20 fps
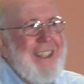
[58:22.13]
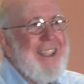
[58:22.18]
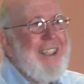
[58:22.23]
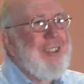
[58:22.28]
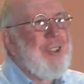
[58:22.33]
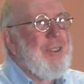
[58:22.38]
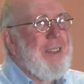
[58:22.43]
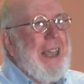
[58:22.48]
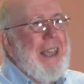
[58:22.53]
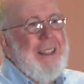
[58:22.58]

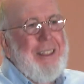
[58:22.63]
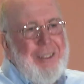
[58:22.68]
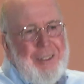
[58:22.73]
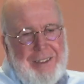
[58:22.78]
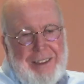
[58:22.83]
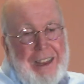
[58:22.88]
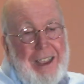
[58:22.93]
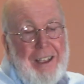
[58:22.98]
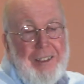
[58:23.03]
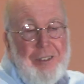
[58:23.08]
so that,
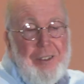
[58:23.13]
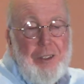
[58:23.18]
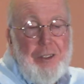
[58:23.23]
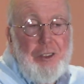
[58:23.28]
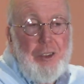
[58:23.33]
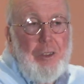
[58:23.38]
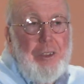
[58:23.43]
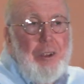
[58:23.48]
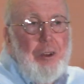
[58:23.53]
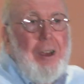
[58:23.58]
yeah, so,
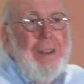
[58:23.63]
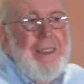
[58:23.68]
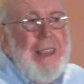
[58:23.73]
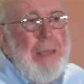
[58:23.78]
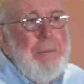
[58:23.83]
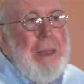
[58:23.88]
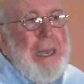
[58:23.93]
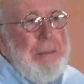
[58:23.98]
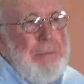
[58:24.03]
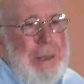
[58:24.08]
so there aren't that
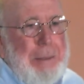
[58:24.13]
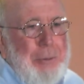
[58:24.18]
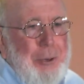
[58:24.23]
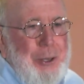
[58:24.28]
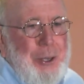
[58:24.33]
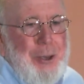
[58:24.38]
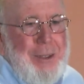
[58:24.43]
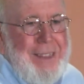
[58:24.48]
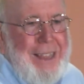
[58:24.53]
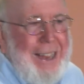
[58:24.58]
many people
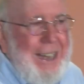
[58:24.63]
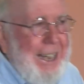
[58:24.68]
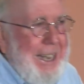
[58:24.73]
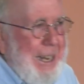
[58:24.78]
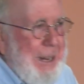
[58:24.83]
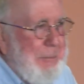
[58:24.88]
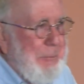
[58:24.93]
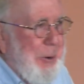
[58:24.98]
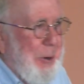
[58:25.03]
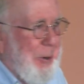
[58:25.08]
doing that
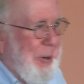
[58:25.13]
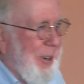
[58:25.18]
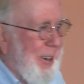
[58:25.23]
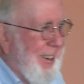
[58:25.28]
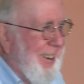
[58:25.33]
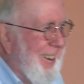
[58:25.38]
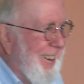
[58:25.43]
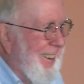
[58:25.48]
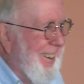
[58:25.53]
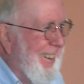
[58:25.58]

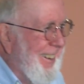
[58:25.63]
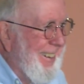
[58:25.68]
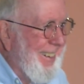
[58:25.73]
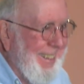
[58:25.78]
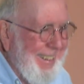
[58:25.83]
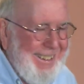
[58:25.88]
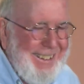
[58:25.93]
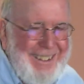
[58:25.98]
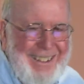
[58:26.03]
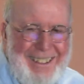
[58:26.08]
anymore.
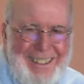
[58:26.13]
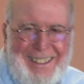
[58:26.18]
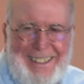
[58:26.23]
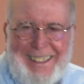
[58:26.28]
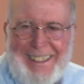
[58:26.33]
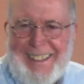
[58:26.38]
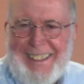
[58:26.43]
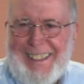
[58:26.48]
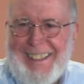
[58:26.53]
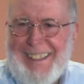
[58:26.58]

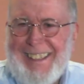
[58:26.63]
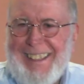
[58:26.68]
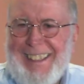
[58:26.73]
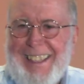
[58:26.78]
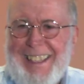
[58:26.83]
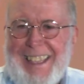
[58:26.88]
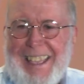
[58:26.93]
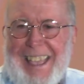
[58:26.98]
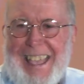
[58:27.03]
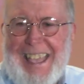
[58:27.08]

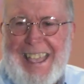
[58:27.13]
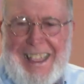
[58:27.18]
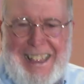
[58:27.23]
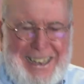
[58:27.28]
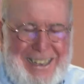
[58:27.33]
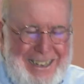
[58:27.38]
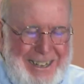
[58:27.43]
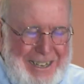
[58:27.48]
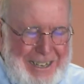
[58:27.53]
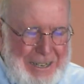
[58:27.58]

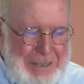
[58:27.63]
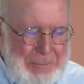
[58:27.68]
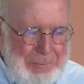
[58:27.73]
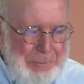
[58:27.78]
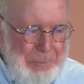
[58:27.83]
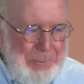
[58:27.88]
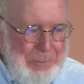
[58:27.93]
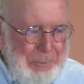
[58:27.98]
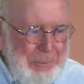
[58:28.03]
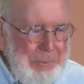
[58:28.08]
and,
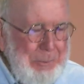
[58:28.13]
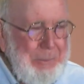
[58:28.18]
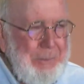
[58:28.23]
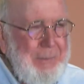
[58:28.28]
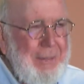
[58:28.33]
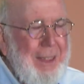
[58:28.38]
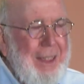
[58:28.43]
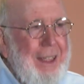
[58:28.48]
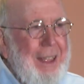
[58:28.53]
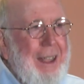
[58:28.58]
um,
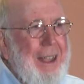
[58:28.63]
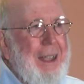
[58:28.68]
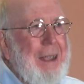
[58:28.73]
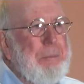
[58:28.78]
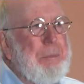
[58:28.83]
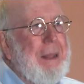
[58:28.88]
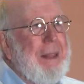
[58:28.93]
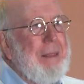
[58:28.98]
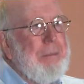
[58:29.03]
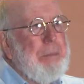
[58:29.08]

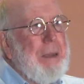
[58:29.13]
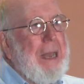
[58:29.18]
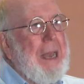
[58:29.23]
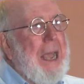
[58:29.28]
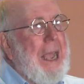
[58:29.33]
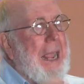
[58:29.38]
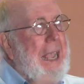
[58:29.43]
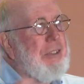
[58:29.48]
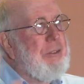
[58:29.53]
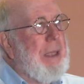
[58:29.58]
but, but
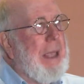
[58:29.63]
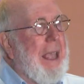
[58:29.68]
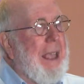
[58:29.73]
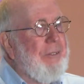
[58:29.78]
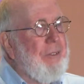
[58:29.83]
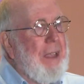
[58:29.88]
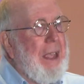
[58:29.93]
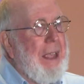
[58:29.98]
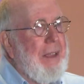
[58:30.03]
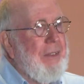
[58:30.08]
I actually
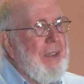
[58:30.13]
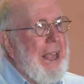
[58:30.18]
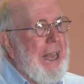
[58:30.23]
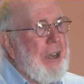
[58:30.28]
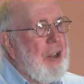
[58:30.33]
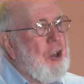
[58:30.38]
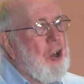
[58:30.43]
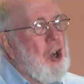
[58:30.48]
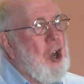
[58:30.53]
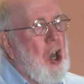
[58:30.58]
have, have, had
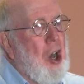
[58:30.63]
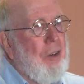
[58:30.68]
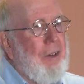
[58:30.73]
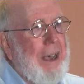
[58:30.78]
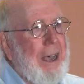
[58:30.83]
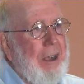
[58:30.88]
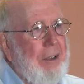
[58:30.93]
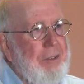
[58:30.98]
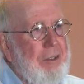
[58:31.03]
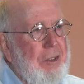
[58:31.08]
a call
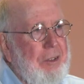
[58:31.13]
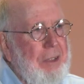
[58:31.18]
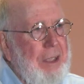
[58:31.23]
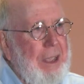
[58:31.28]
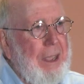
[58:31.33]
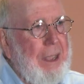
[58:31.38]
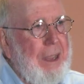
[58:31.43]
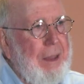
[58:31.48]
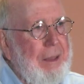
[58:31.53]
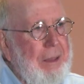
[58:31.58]
out to
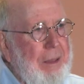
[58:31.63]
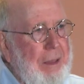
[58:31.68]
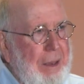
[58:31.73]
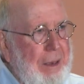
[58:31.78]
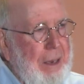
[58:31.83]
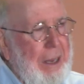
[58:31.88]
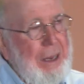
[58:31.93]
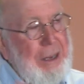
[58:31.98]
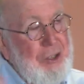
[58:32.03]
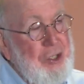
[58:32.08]
say,
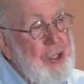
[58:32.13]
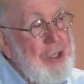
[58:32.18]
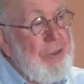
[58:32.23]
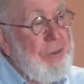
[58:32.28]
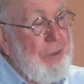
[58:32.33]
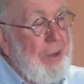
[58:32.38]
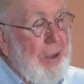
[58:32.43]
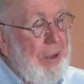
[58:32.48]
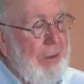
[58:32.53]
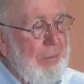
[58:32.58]
I should have
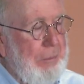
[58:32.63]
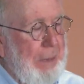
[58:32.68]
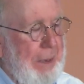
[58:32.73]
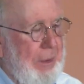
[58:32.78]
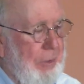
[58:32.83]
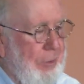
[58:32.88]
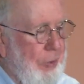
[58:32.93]
uh, made this